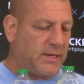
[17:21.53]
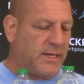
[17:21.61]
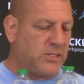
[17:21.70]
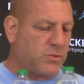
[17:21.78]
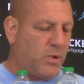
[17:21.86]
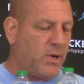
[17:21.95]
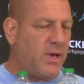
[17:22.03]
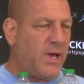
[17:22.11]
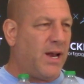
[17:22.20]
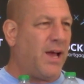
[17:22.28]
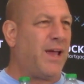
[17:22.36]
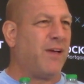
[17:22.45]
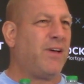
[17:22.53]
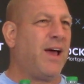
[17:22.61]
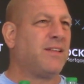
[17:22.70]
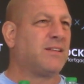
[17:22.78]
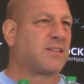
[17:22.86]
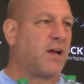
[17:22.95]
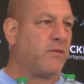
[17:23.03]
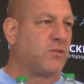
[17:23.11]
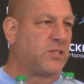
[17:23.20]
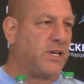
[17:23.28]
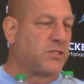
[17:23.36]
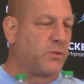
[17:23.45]
And I have had this
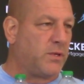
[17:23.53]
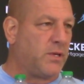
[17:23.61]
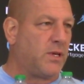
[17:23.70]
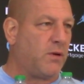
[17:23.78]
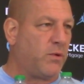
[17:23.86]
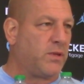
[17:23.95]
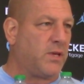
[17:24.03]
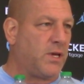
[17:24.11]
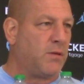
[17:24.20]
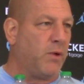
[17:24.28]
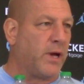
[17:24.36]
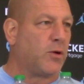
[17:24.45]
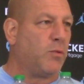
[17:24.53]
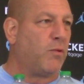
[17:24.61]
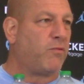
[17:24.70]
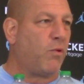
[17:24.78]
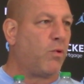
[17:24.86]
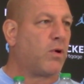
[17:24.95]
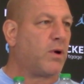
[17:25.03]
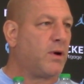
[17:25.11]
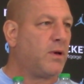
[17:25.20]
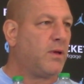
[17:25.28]
conversation with he and Michael before